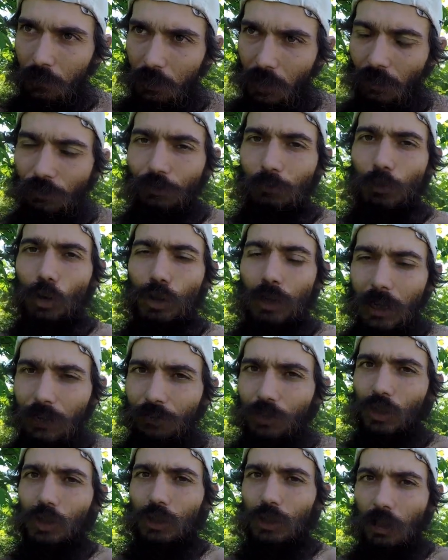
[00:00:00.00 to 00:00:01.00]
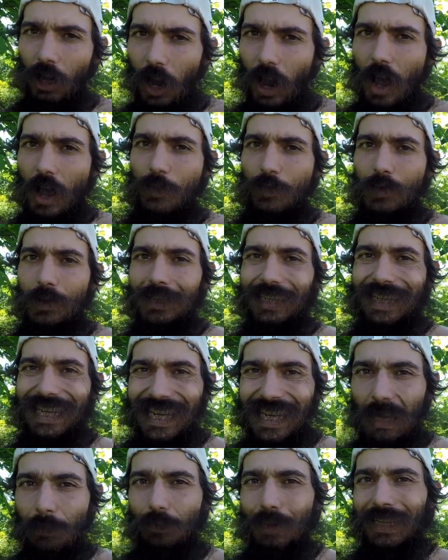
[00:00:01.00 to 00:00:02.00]
diff more difficult time
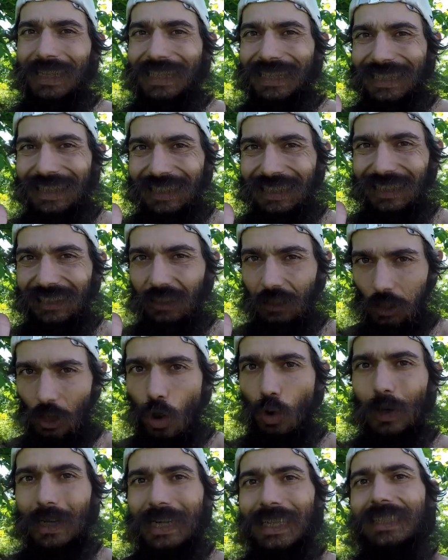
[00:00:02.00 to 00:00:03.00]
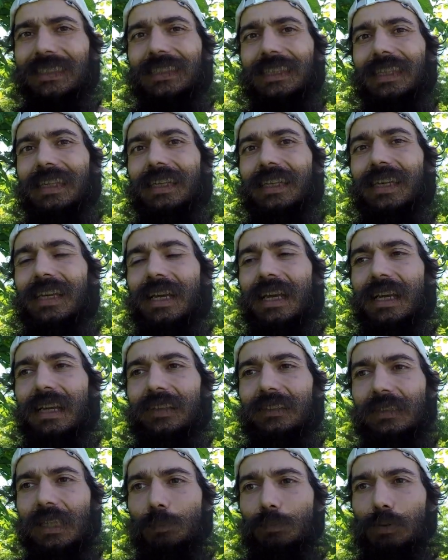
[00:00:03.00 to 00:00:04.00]
keeping it slow and easy,
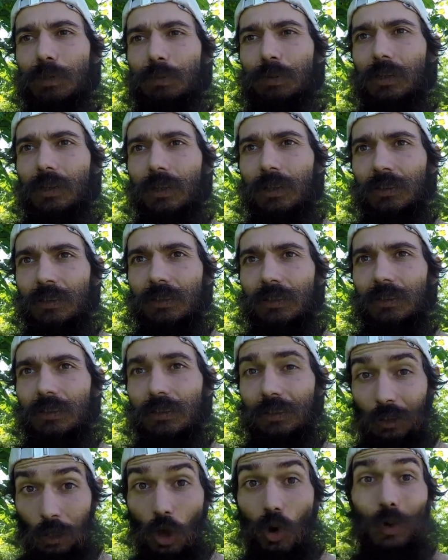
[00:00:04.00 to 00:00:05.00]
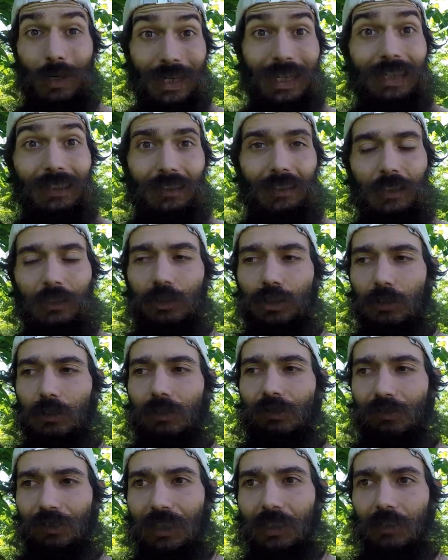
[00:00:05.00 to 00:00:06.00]
simply because slow and easy
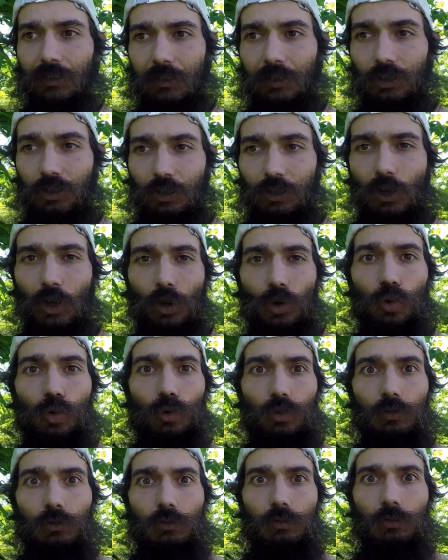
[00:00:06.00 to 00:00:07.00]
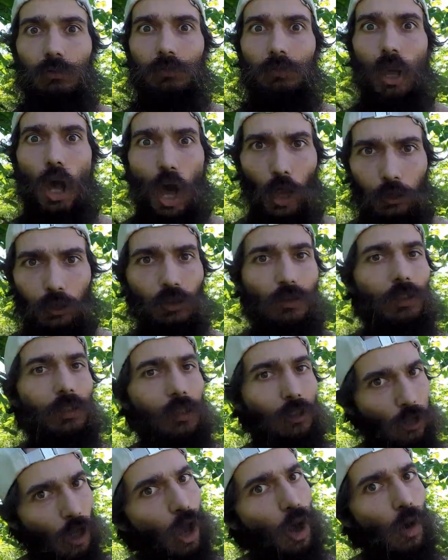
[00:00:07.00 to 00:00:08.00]
just feels so
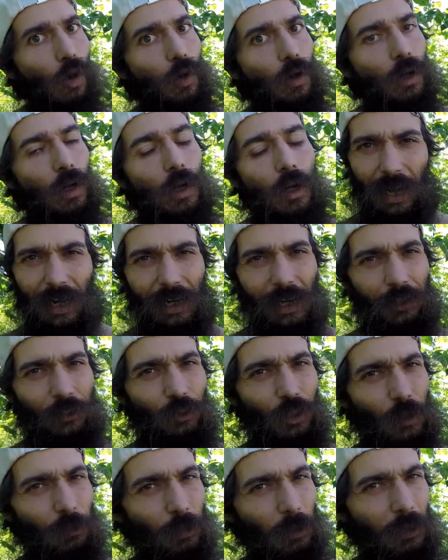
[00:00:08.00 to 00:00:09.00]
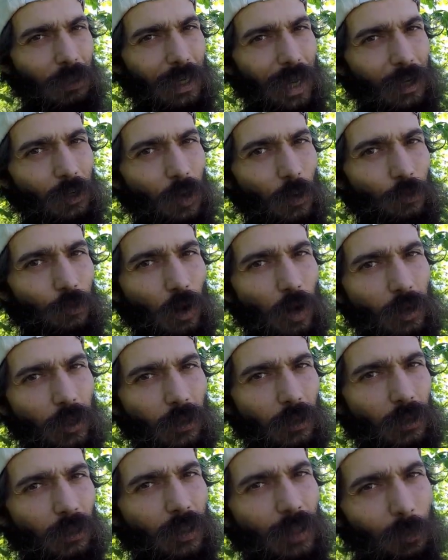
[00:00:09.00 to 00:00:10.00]
utterly slow, and I typically end up
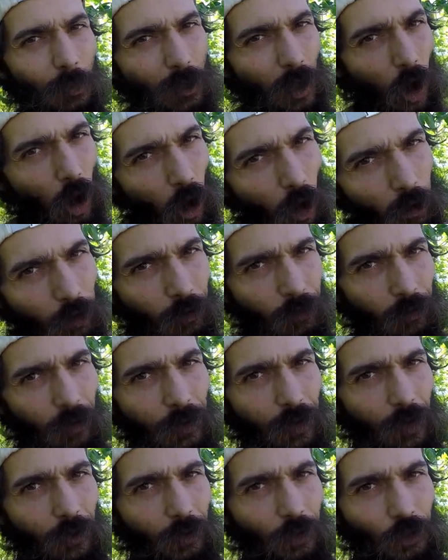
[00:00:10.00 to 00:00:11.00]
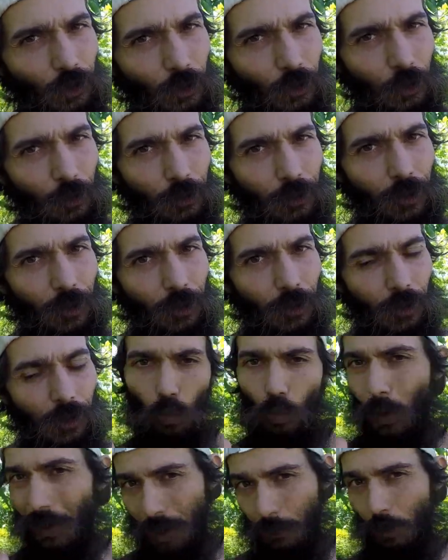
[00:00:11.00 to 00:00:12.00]
running a little bit harder than I should
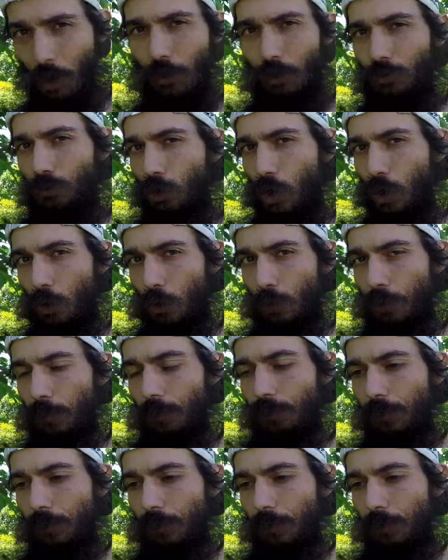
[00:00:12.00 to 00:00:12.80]
when I'm on the road.